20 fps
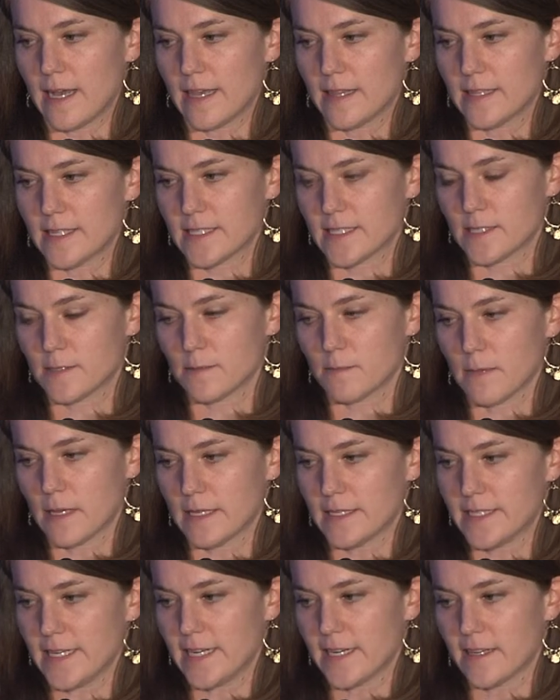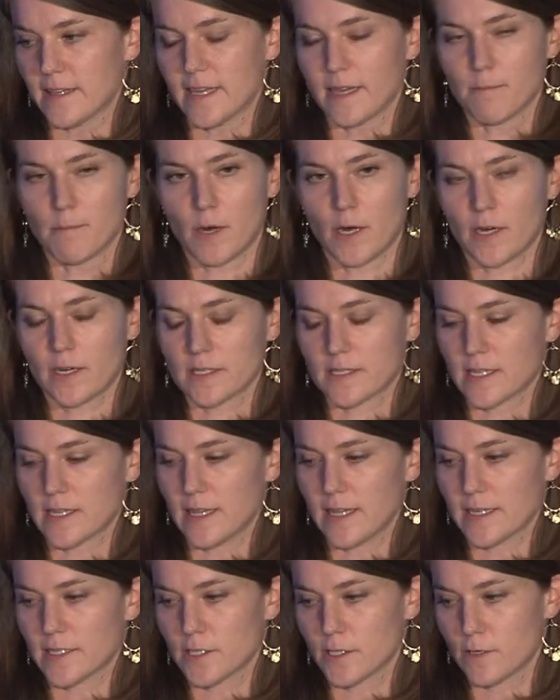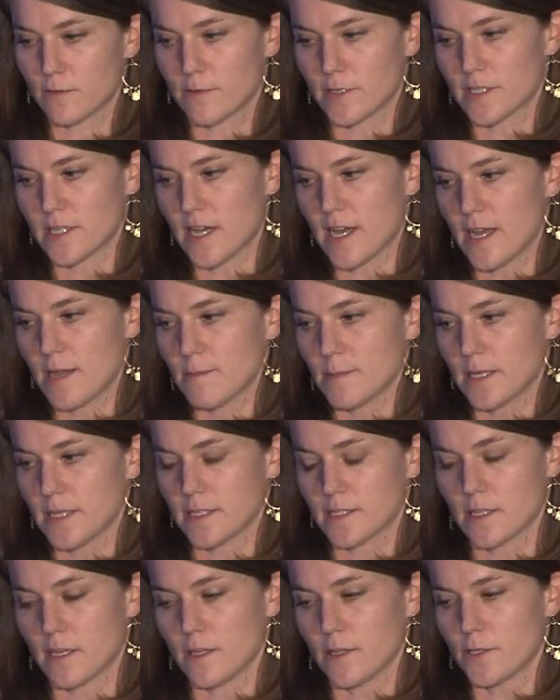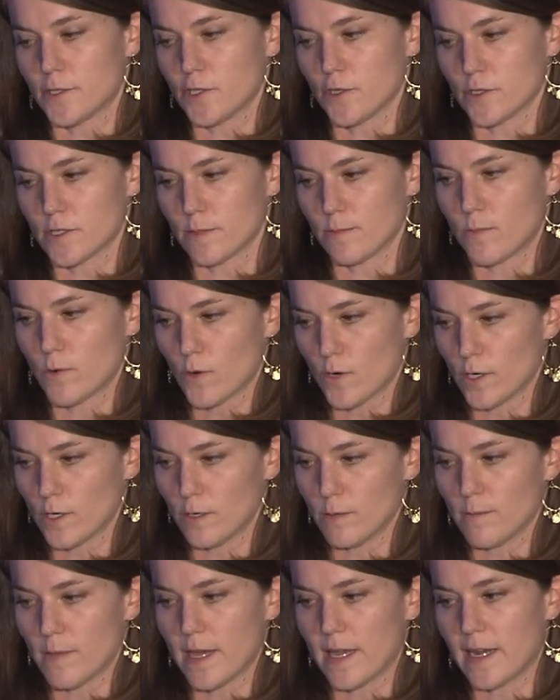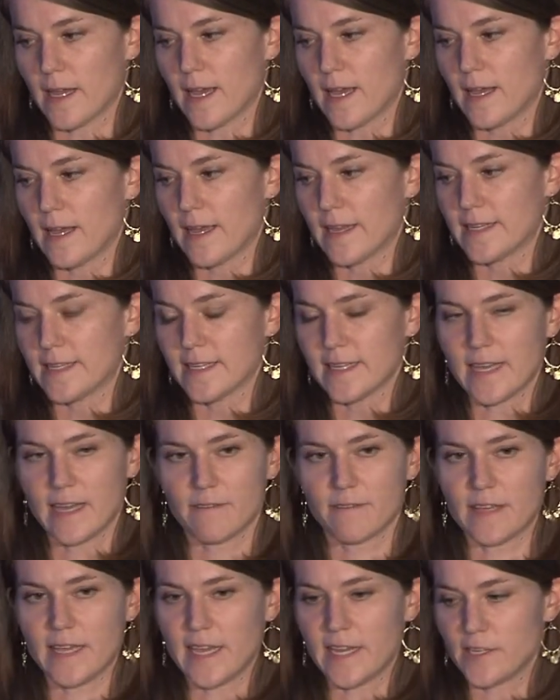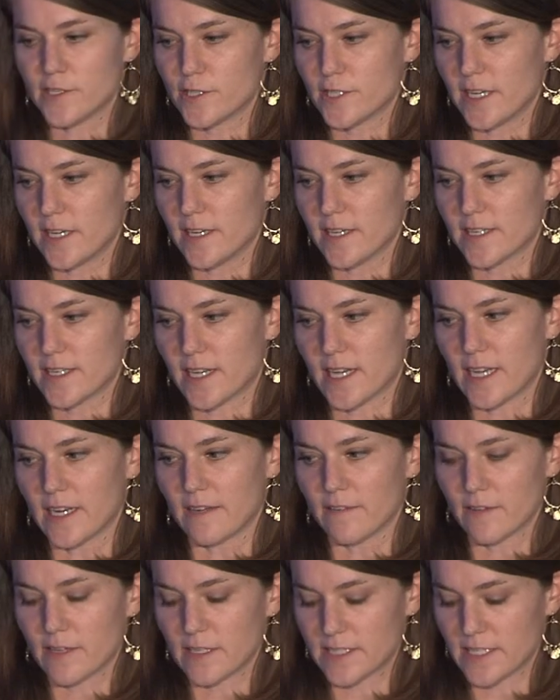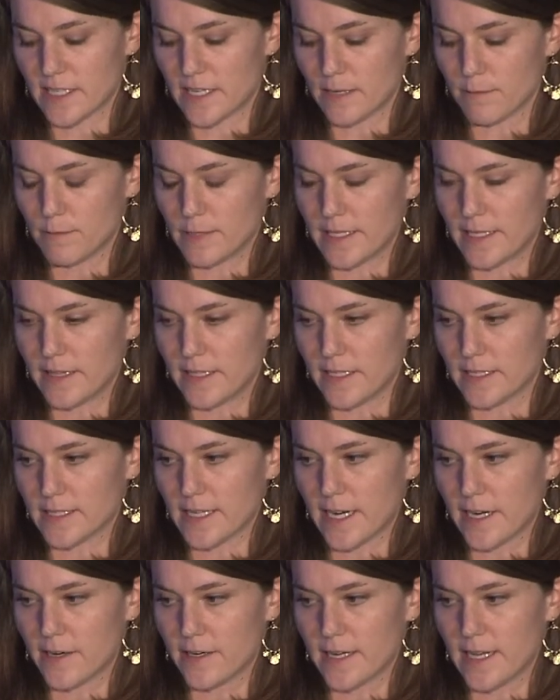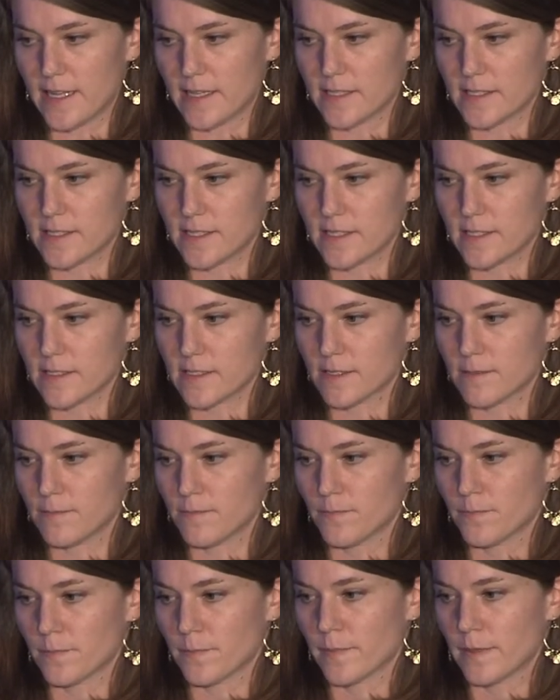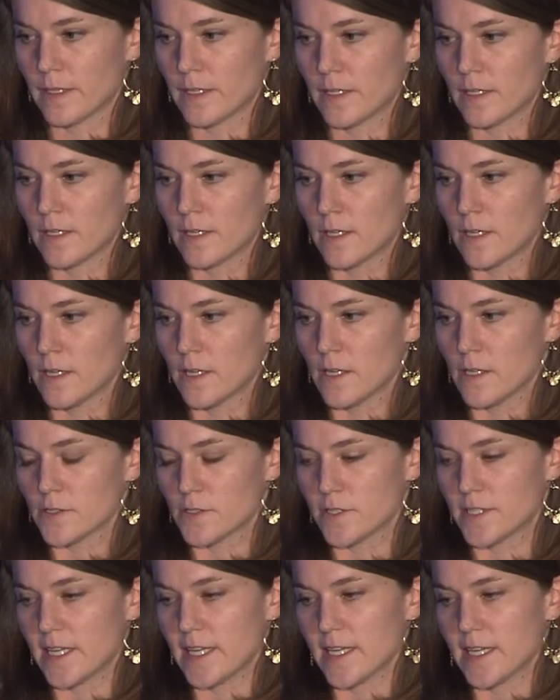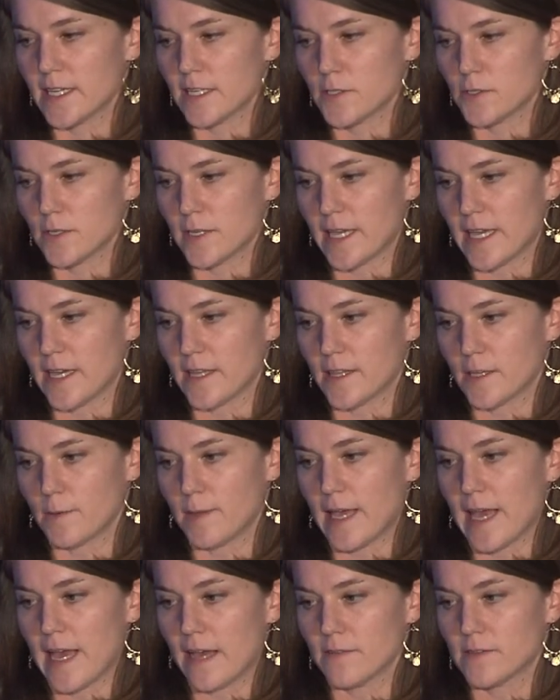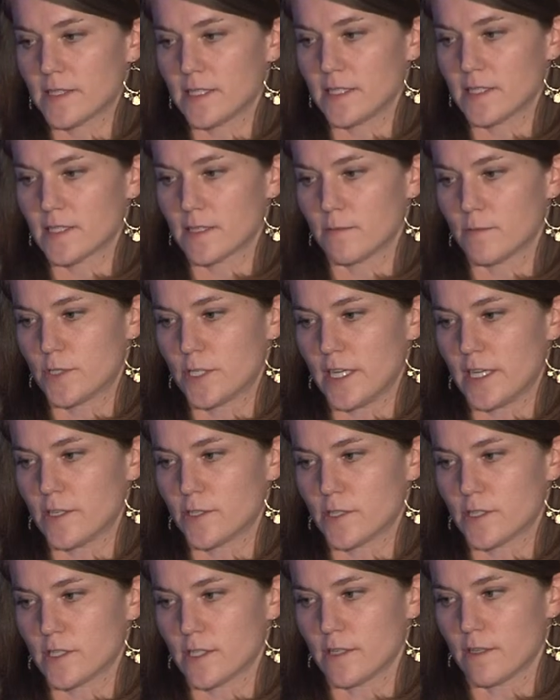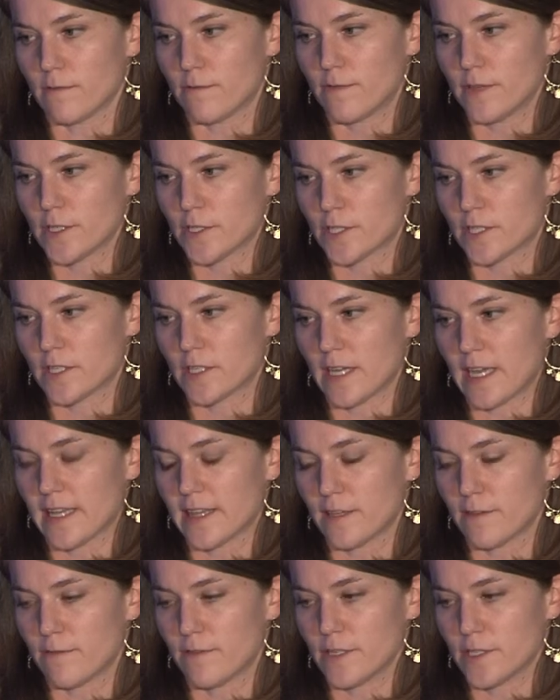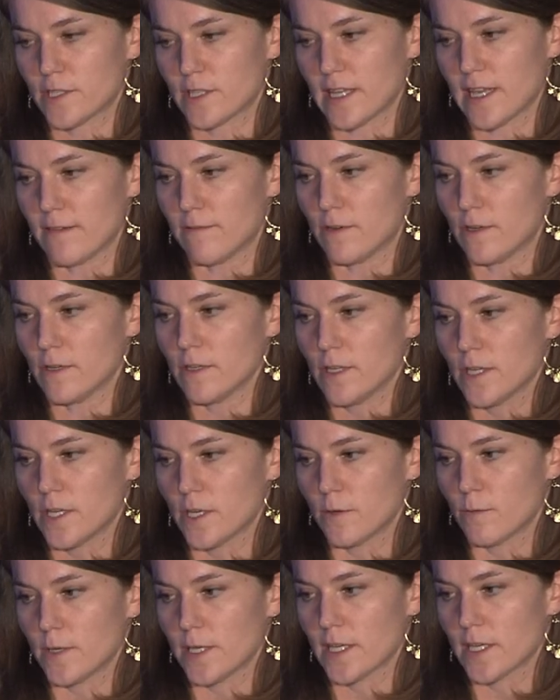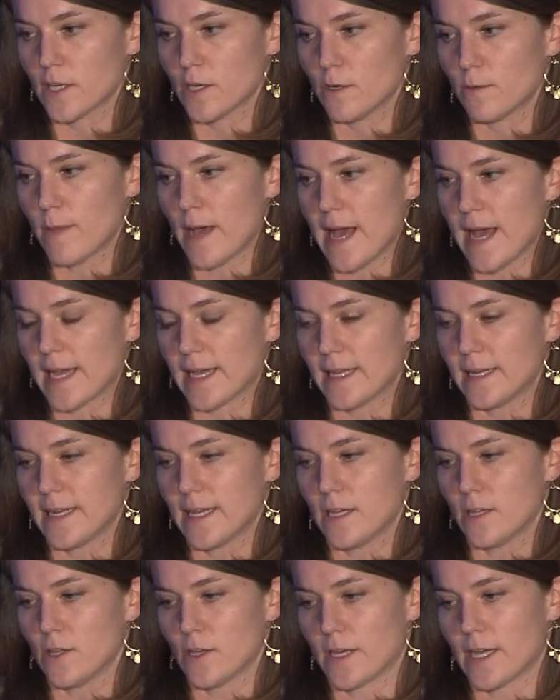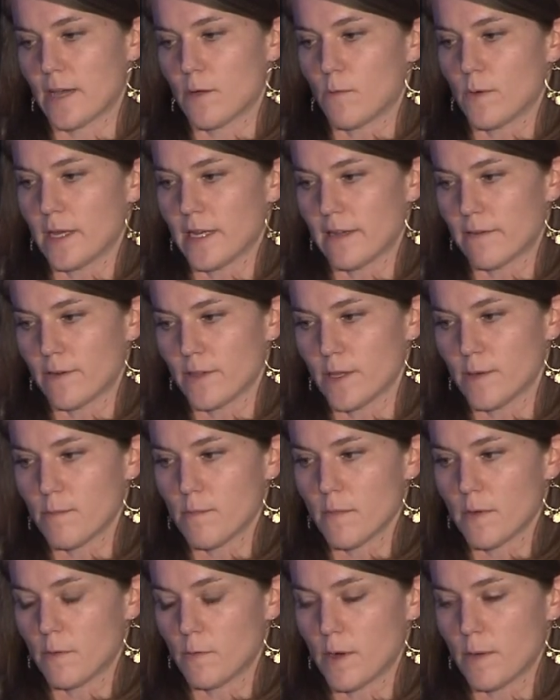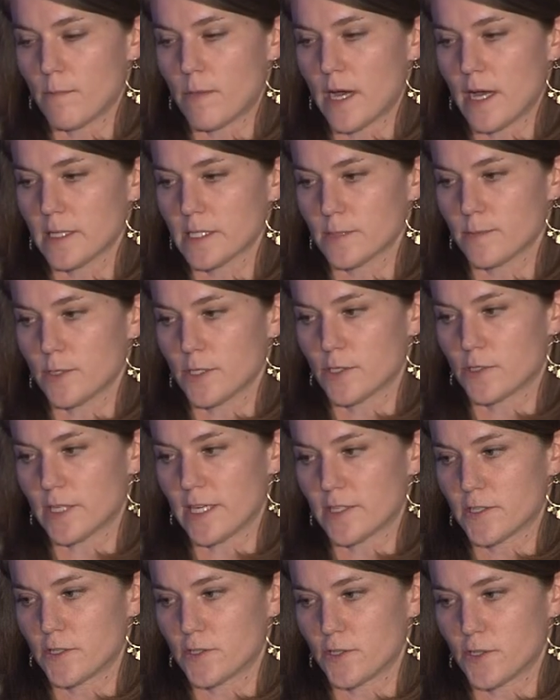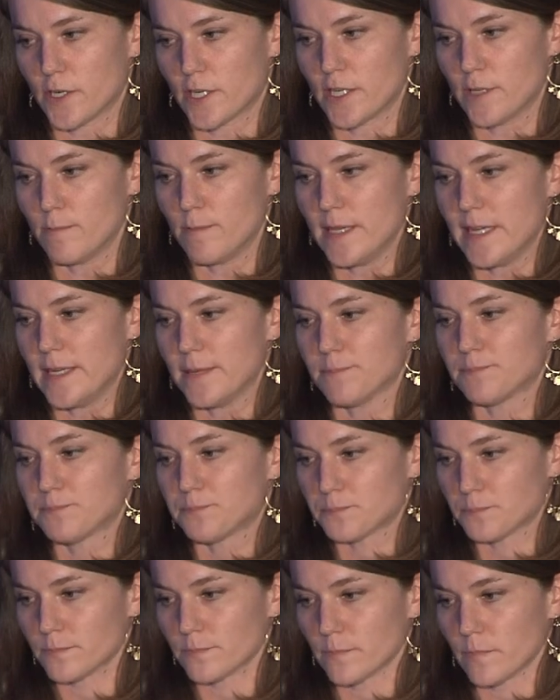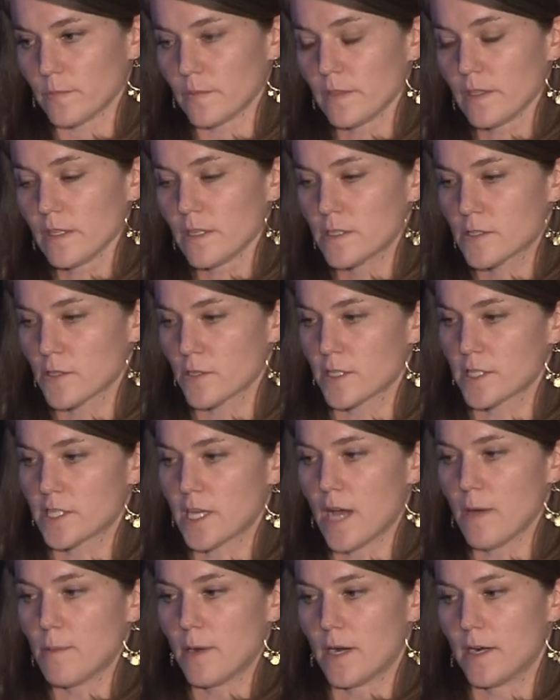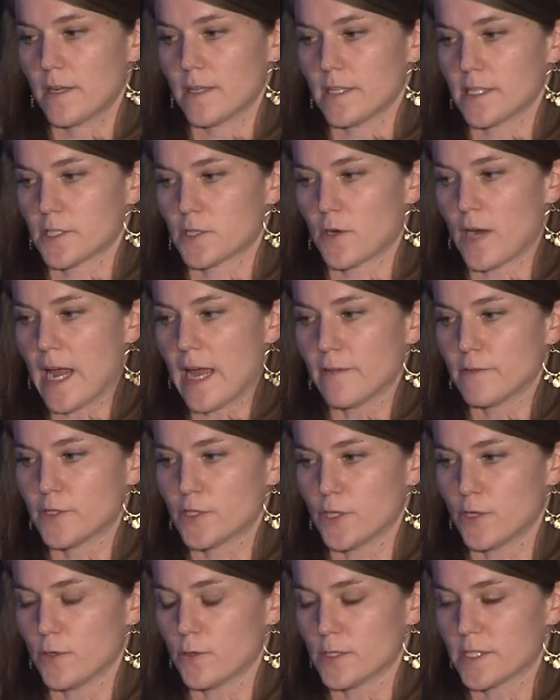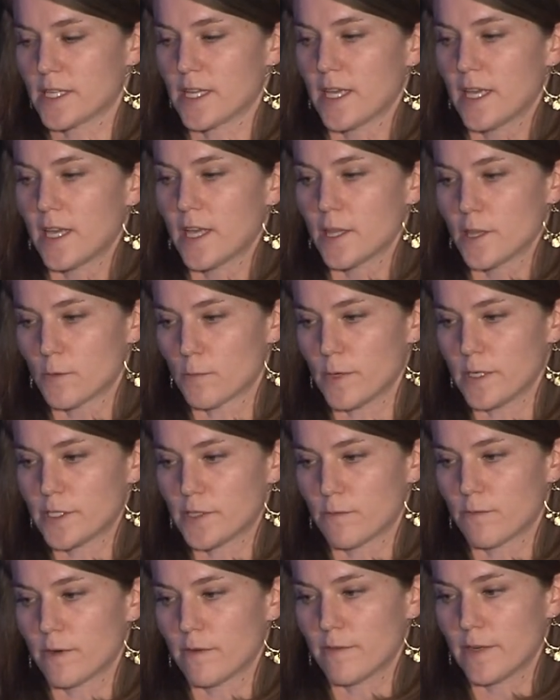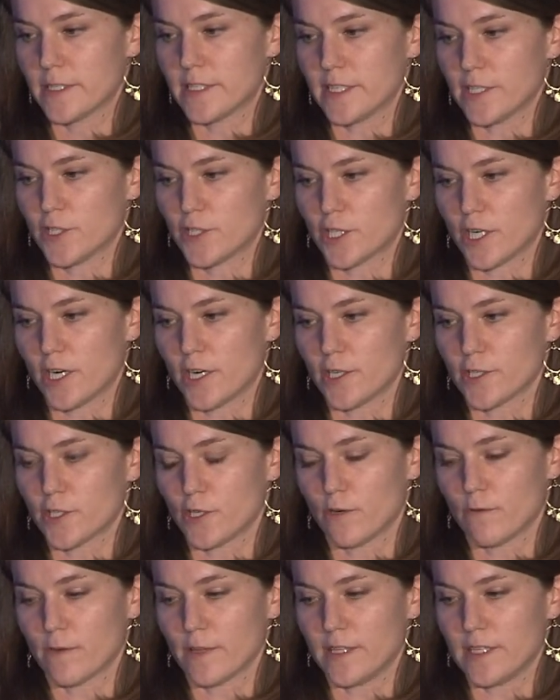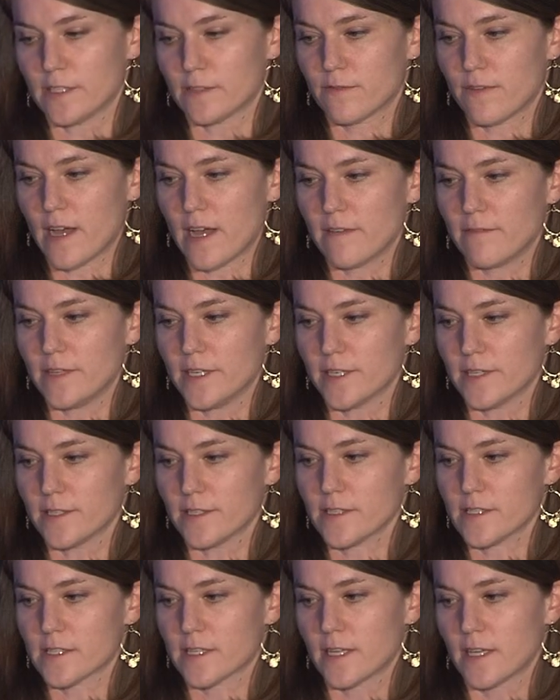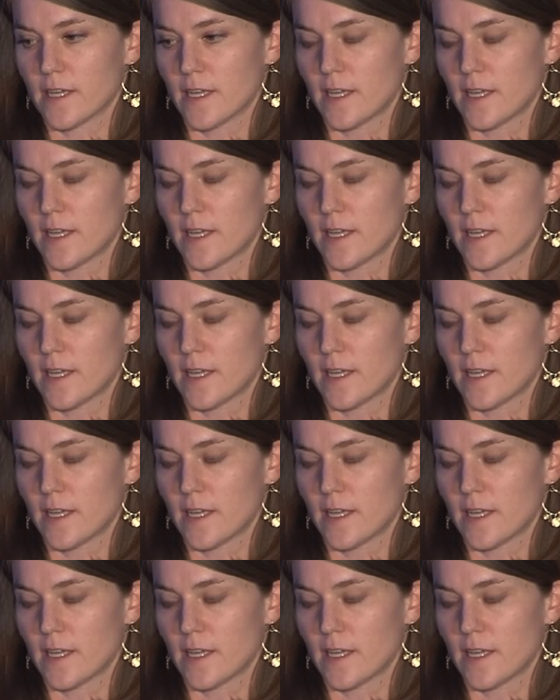this is a data that Mark has collected over time and it's on the JOSM portal, but I didn't have the age data to complete the entire analyses. So taking into account that we have seen some changes in the fish at the fish level, we can go back and now look at what possible stressors there could be. So the top part of this graph shows the river discharge over these 5 years.